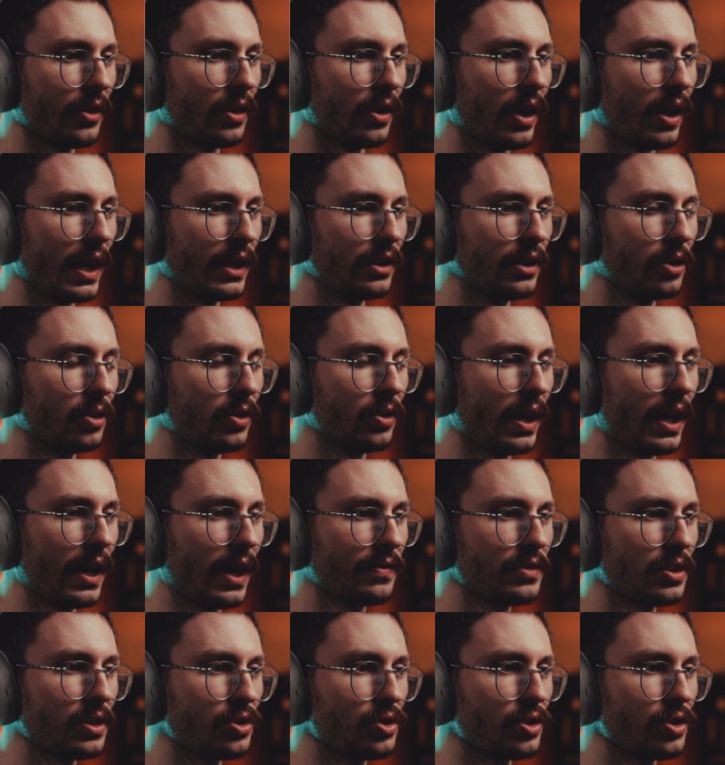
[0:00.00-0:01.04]
I don't have to
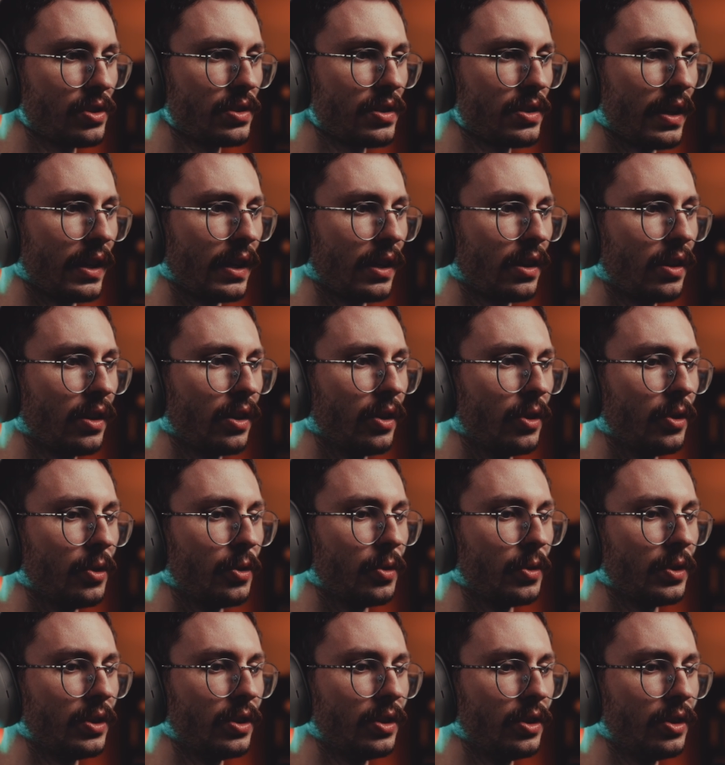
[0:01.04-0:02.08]
just like go
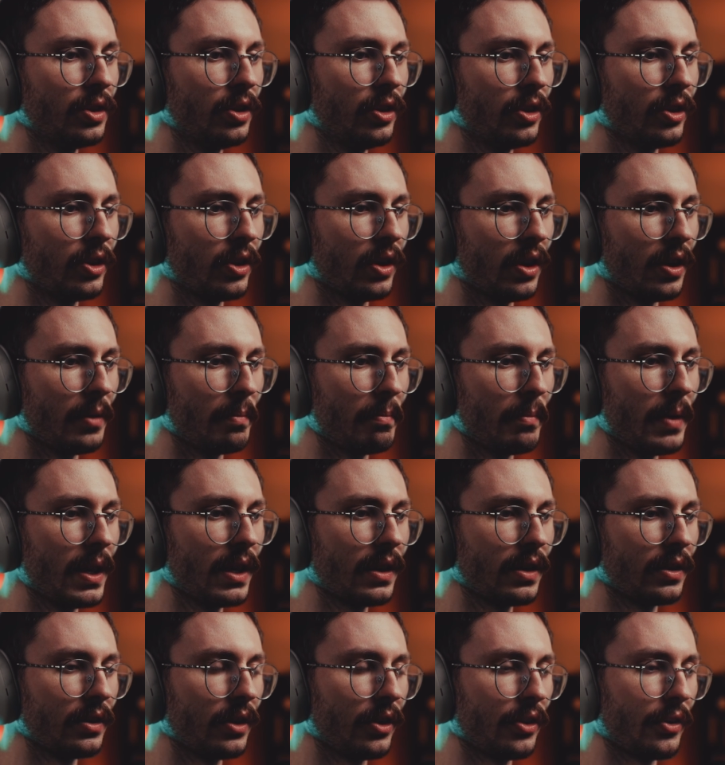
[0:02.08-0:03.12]
here and make
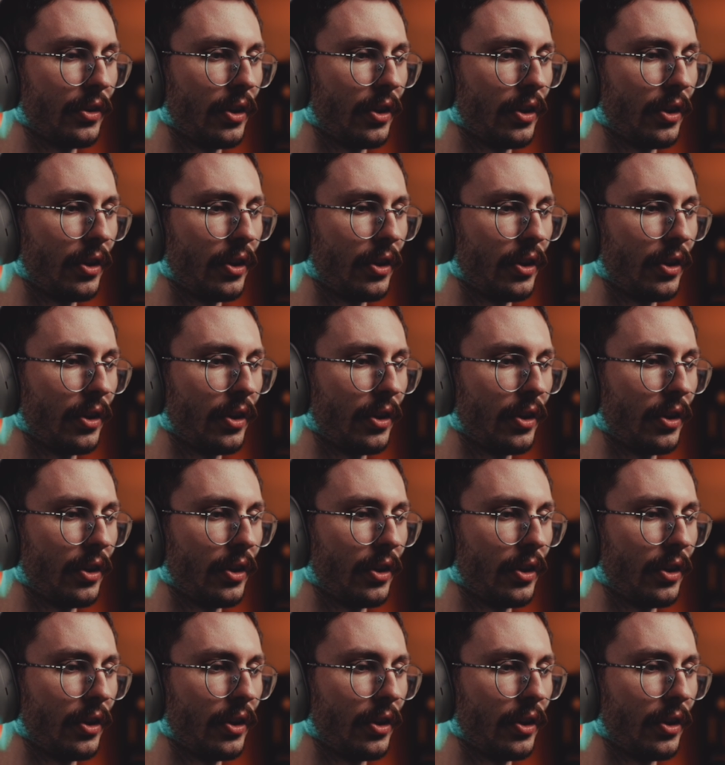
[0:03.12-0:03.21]
another